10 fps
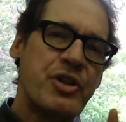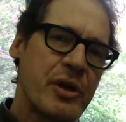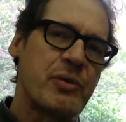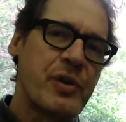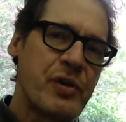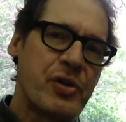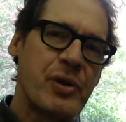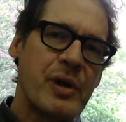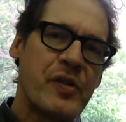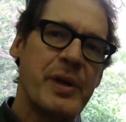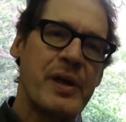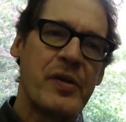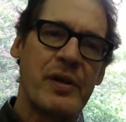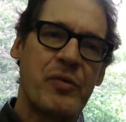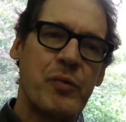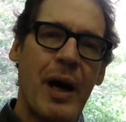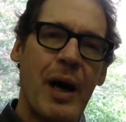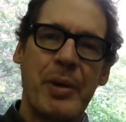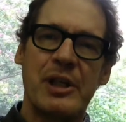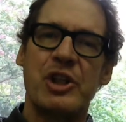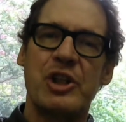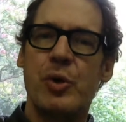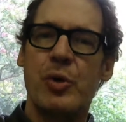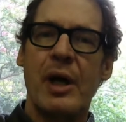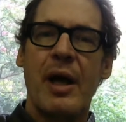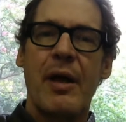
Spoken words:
General deterrence means that if I punish you,